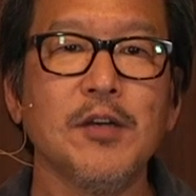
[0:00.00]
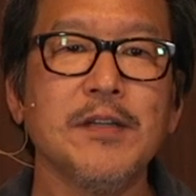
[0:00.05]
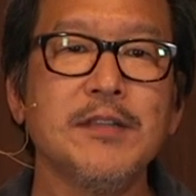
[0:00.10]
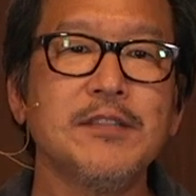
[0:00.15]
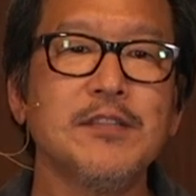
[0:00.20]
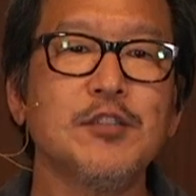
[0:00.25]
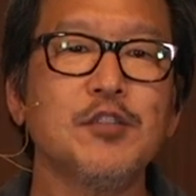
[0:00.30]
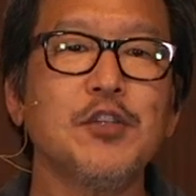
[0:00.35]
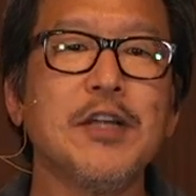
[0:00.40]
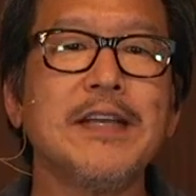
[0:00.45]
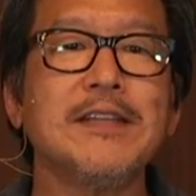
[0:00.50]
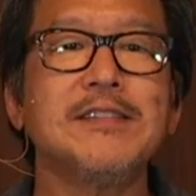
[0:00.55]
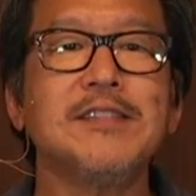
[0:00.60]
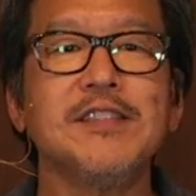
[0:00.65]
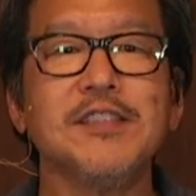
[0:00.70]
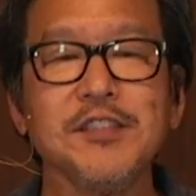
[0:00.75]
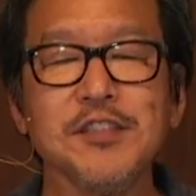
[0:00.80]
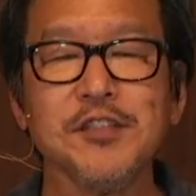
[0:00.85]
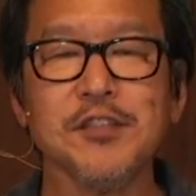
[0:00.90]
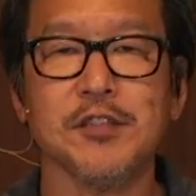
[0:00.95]
it's a
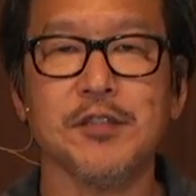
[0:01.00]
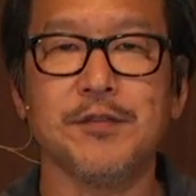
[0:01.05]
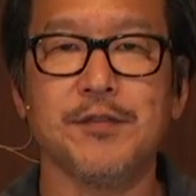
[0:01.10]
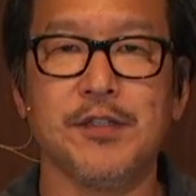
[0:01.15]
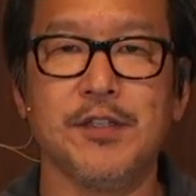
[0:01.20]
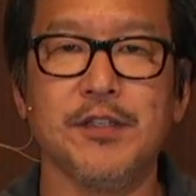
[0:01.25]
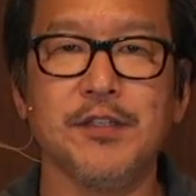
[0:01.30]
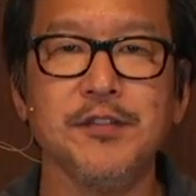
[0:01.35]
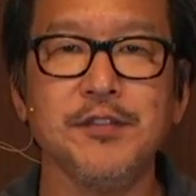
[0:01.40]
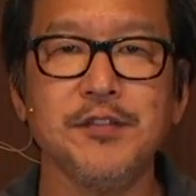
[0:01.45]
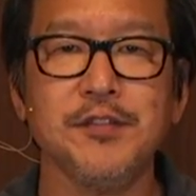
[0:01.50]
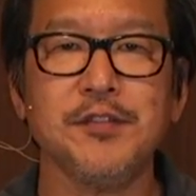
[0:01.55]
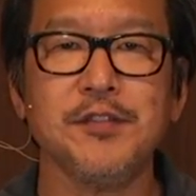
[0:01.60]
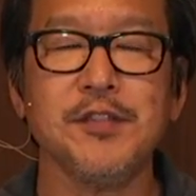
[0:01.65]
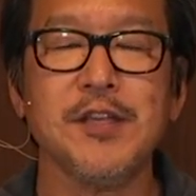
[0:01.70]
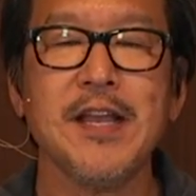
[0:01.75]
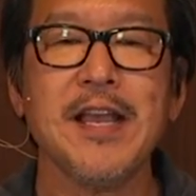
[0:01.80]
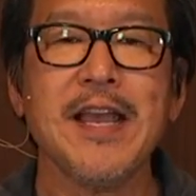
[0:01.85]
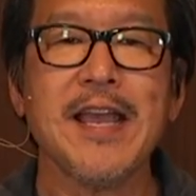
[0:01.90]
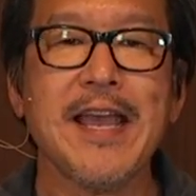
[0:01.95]
transitional verse,
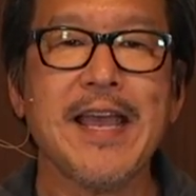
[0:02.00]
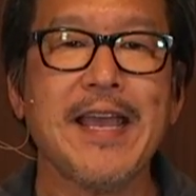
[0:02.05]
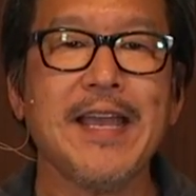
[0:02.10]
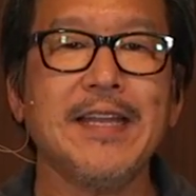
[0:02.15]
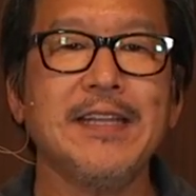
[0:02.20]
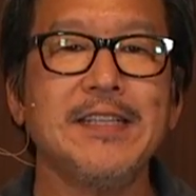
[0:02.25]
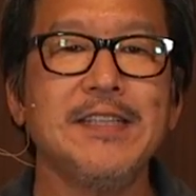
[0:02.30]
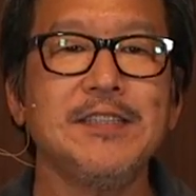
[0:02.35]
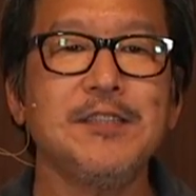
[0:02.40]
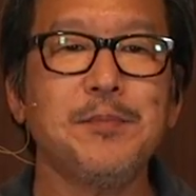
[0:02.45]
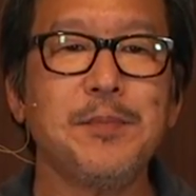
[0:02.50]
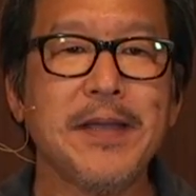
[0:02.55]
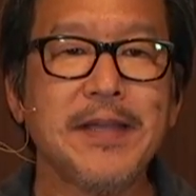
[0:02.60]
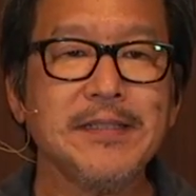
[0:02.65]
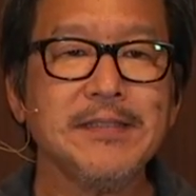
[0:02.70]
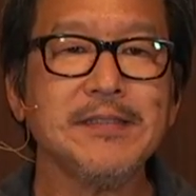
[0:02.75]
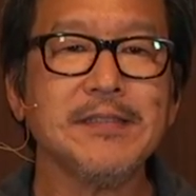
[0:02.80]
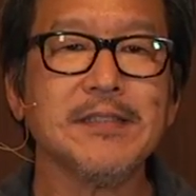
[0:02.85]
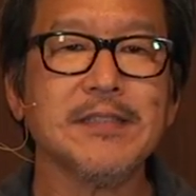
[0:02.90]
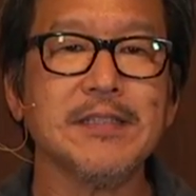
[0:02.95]
And he's
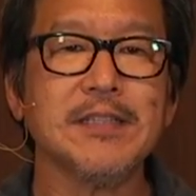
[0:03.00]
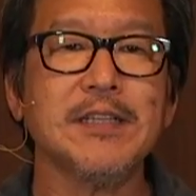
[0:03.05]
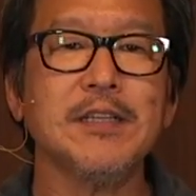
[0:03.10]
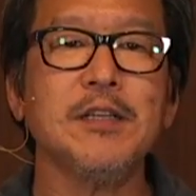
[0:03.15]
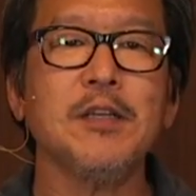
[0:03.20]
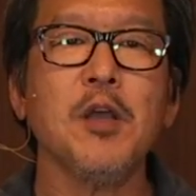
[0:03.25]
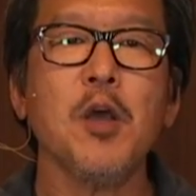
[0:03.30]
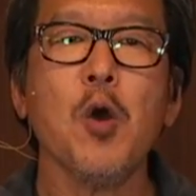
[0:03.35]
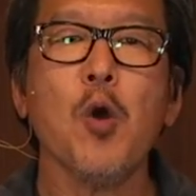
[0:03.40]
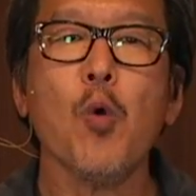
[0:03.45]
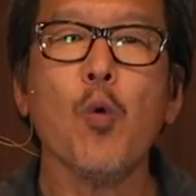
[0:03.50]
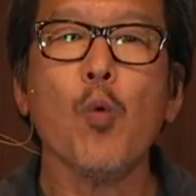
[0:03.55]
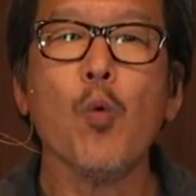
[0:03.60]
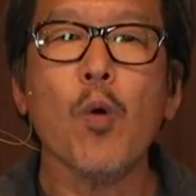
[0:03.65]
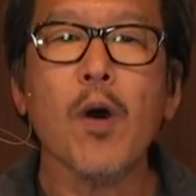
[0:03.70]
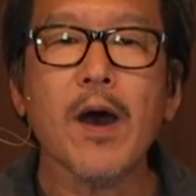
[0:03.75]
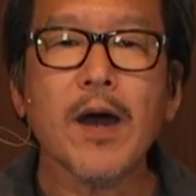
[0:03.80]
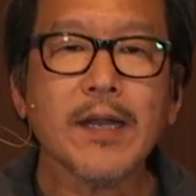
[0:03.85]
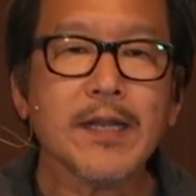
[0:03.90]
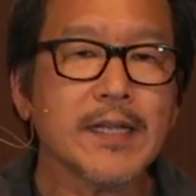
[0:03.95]
basically
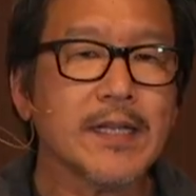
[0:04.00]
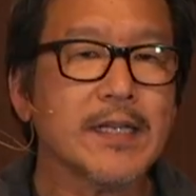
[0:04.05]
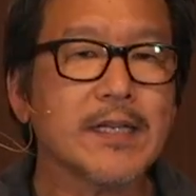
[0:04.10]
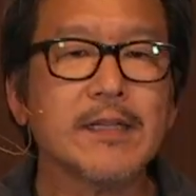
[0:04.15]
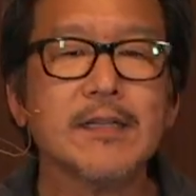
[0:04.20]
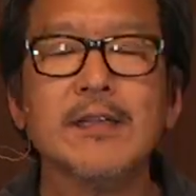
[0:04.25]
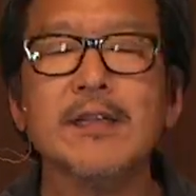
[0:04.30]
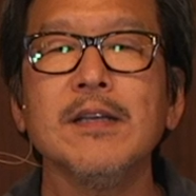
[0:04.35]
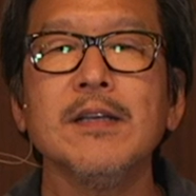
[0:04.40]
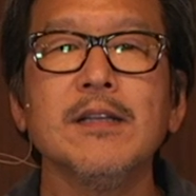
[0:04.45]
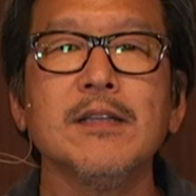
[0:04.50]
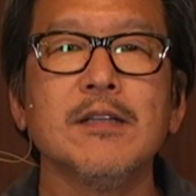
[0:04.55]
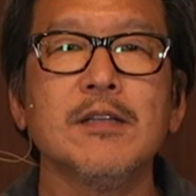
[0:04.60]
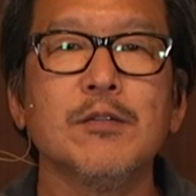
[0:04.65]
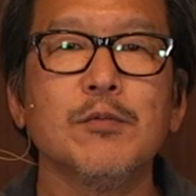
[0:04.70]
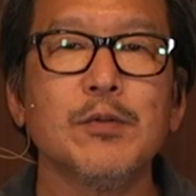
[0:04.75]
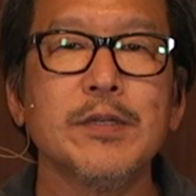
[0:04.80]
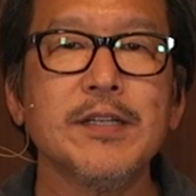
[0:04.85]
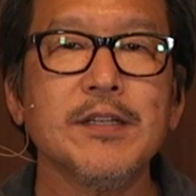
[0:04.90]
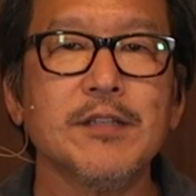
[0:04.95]
wanting the
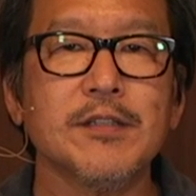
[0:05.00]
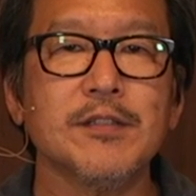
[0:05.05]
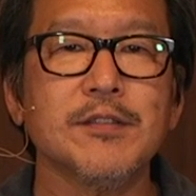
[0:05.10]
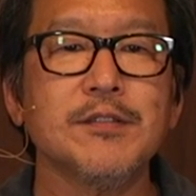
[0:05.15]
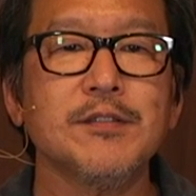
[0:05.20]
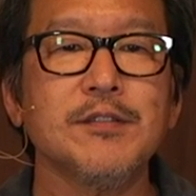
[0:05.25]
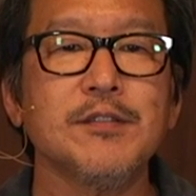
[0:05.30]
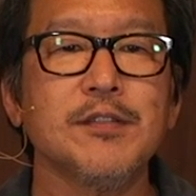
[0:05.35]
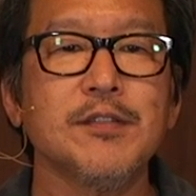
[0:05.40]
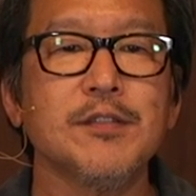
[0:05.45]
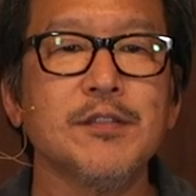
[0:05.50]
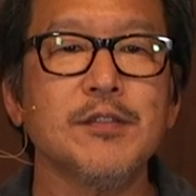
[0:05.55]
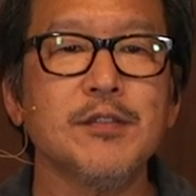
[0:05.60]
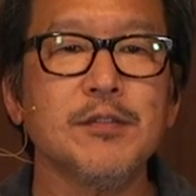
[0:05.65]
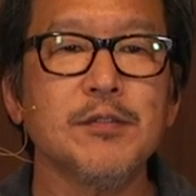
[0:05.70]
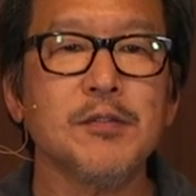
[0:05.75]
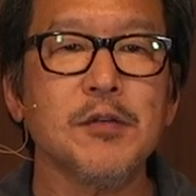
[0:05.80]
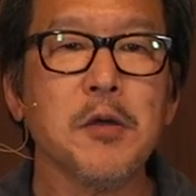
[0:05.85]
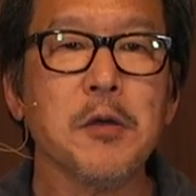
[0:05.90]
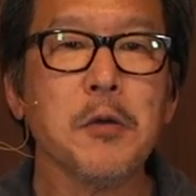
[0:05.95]
readers
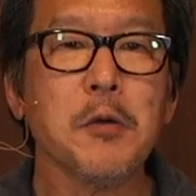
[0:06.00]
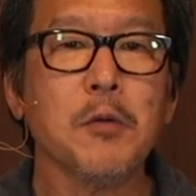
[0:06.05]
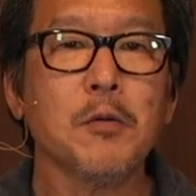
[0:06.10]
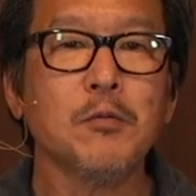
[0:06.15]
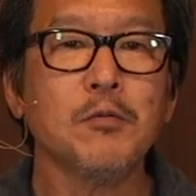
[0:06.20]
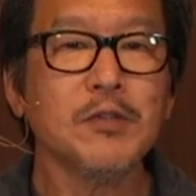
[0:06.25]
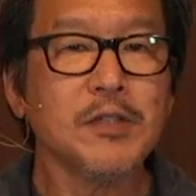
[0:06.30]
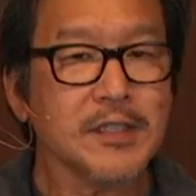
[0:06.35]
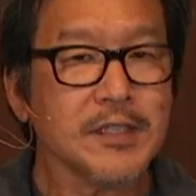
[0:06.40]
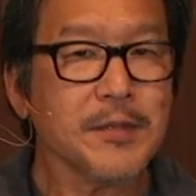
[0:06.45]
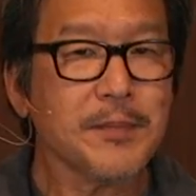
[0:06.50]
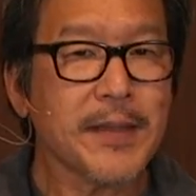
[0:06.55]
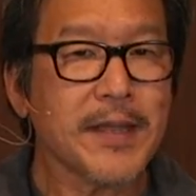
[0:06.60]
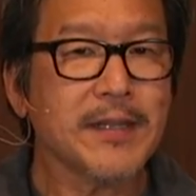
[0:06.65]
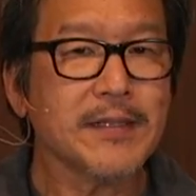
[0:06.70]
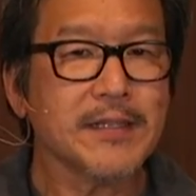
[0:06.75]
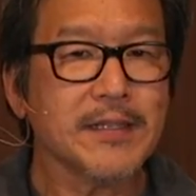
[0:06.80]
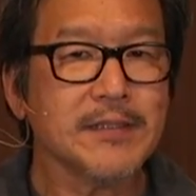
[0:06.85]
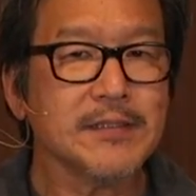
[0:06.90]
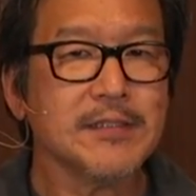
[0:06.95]
to really pay
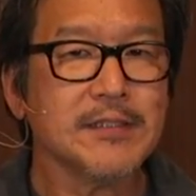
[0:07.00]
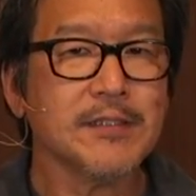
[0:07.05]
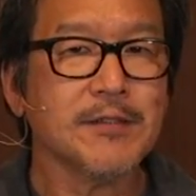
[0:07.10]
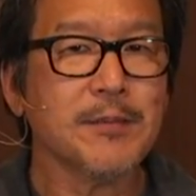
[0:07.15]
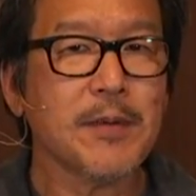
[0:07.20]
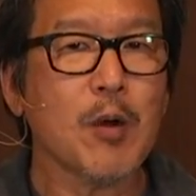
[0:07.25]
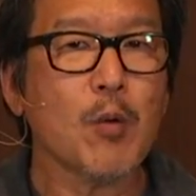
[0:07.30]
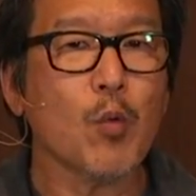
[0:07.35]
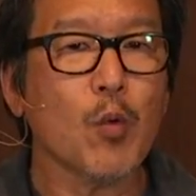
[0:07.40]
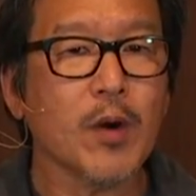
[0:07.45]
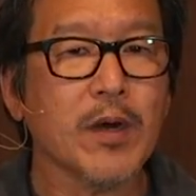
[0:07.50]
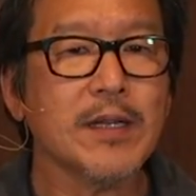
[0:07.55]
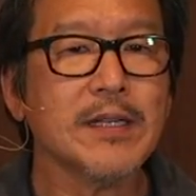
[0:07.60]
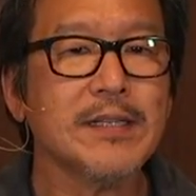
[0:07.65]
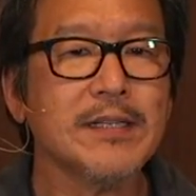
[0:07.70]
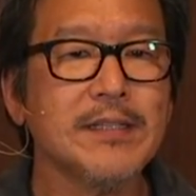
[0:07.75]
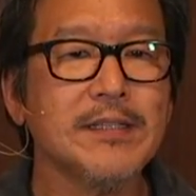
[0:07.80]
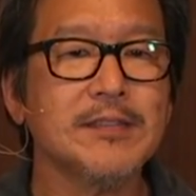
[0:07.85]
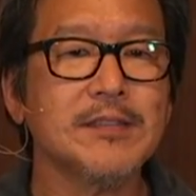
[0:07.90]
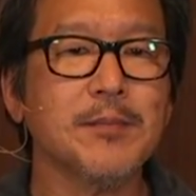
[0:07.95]
attention about what
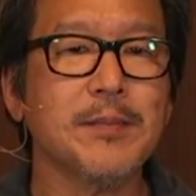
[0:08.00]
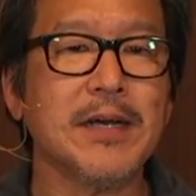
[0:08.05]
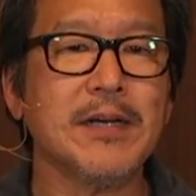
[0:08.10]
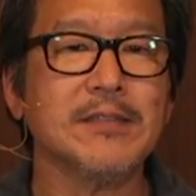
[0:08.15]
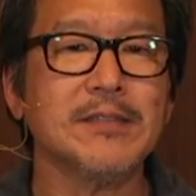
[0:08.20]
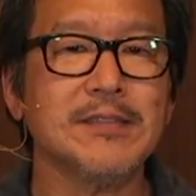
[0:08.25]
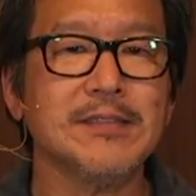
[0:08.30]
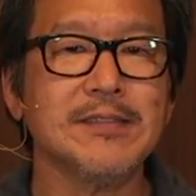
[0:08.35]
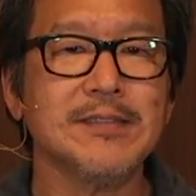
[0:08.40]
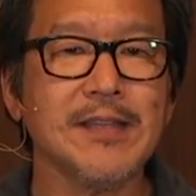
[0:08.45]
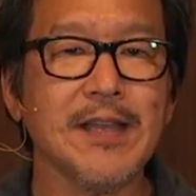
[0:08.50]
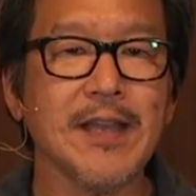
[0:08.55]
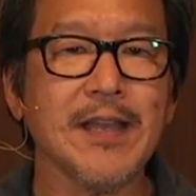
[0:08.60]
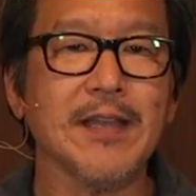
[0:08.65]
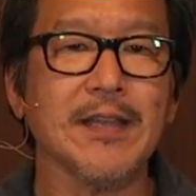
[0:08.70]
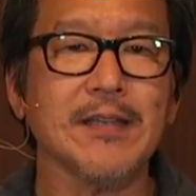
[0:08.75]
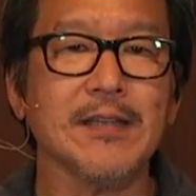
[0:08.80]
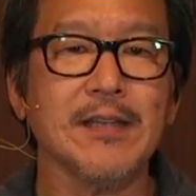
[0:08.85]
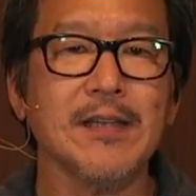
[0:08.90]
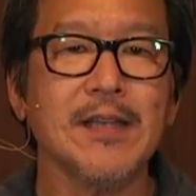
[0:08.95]
he is about to say.